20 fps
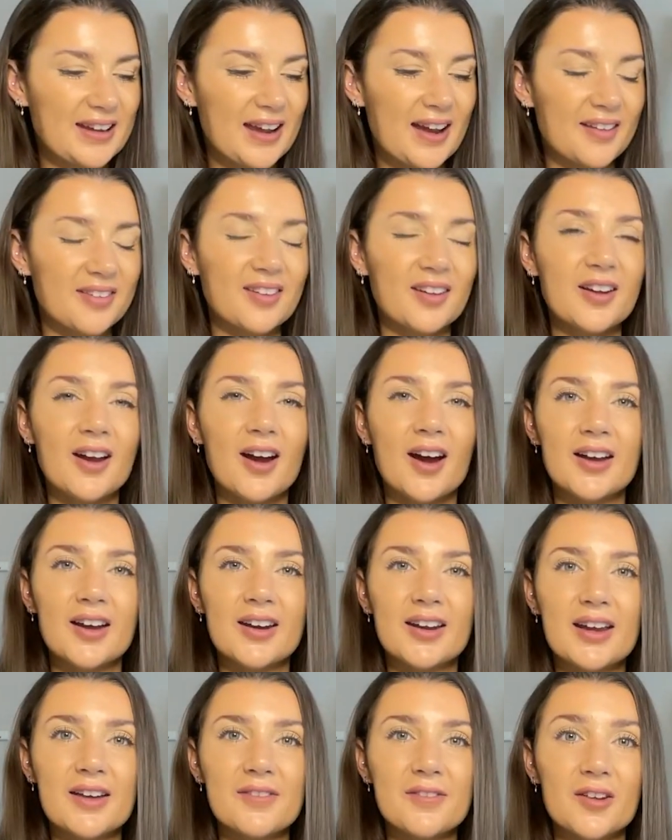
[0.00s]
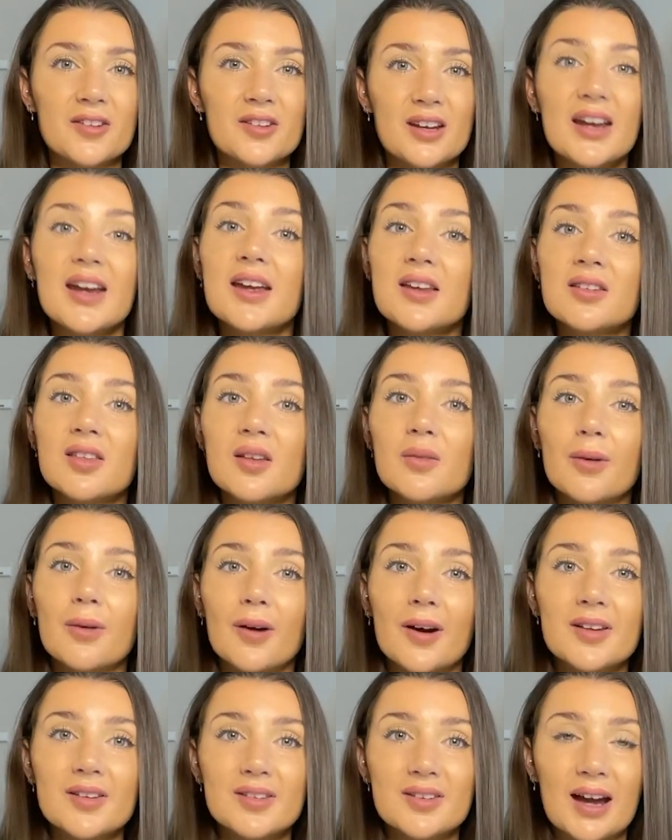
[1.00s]
Yeah, so you heard it here first, and it is the
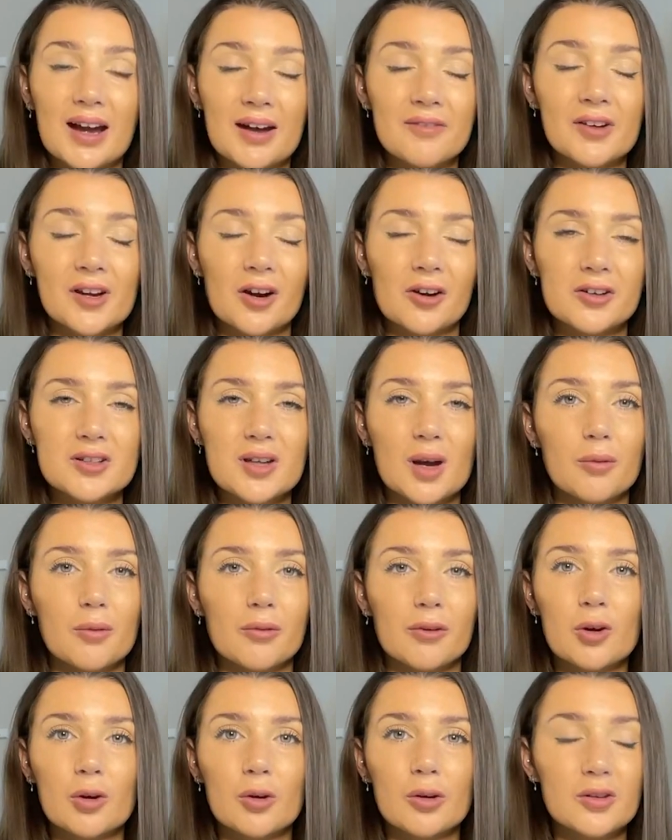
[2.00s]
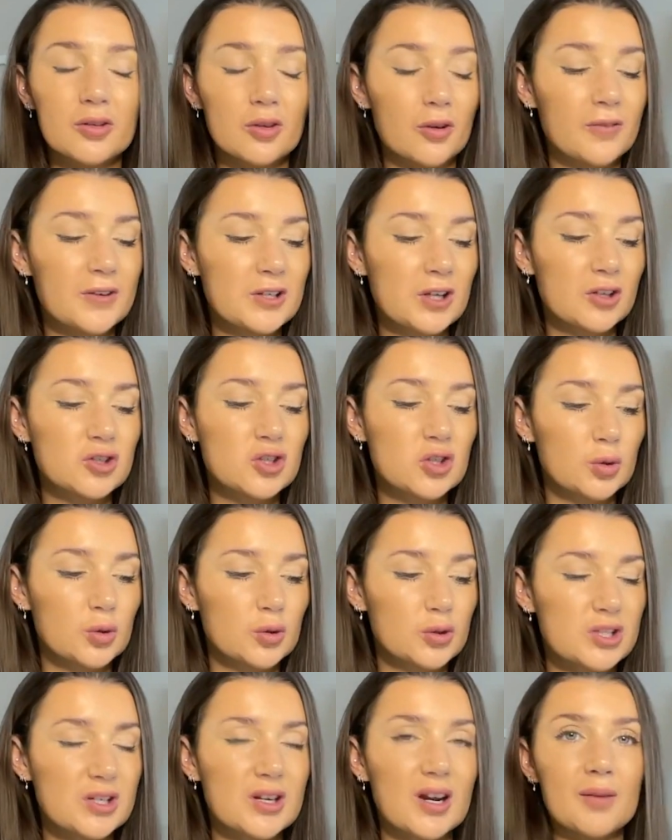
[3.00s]
price at the current time of recording. So if he does
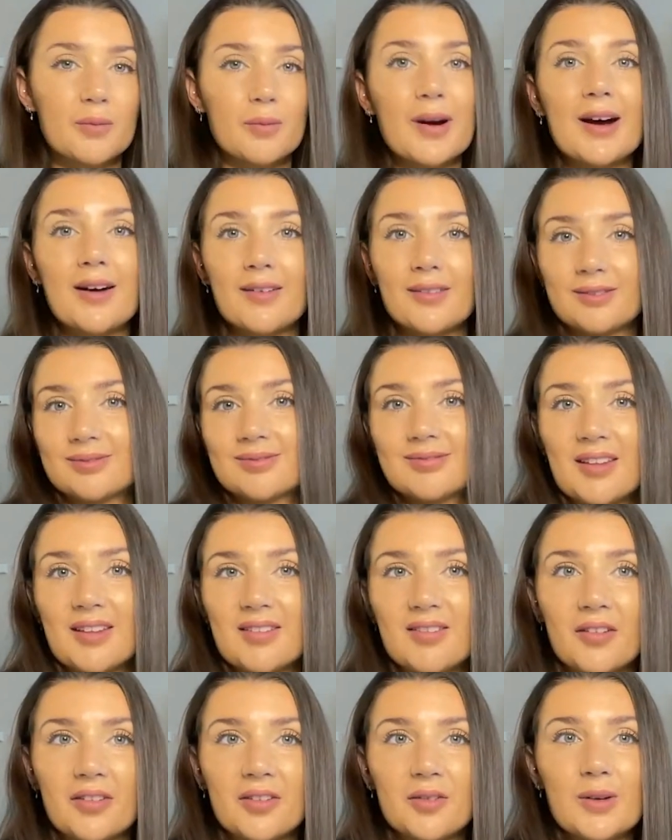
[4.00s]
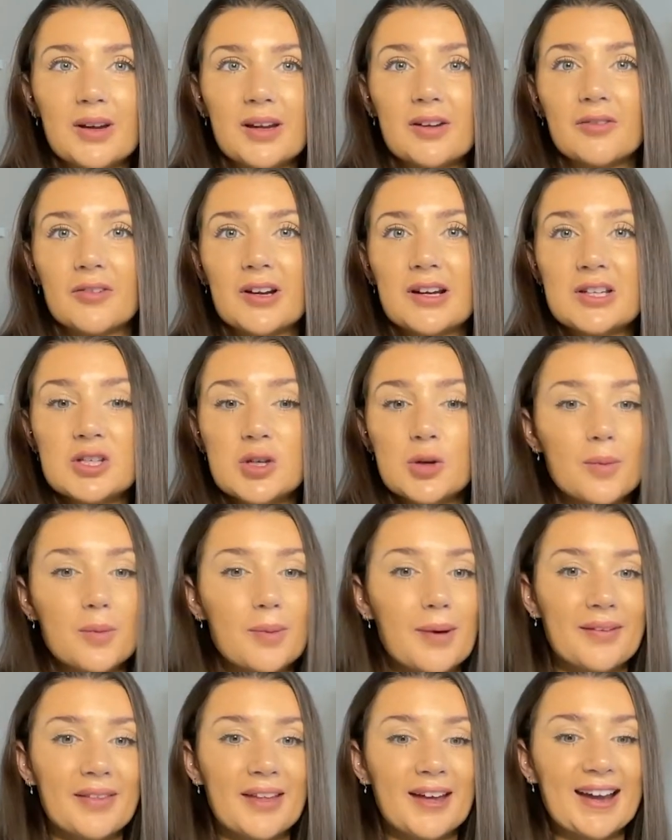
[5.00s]
shorten up, well, there's nothing we can really do
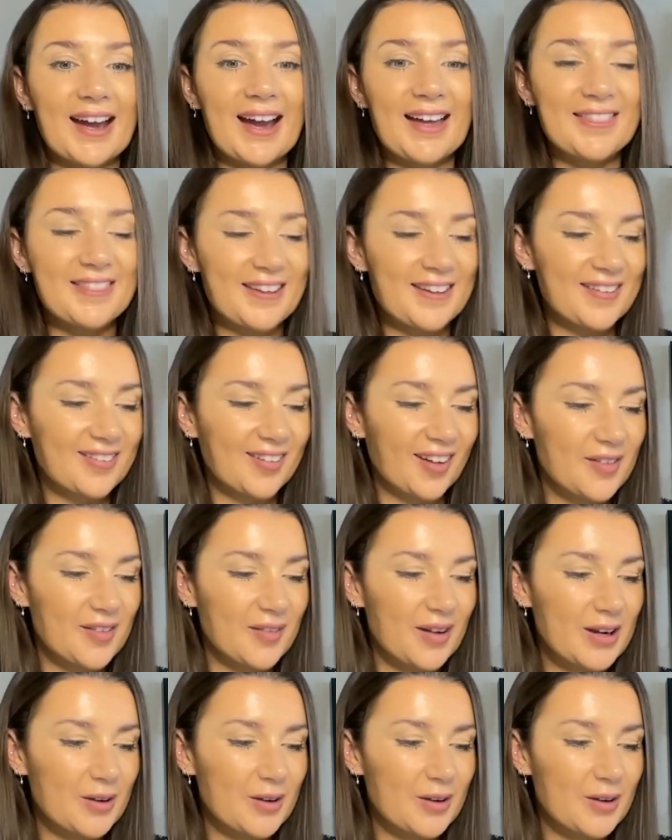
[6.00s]
about that at this time.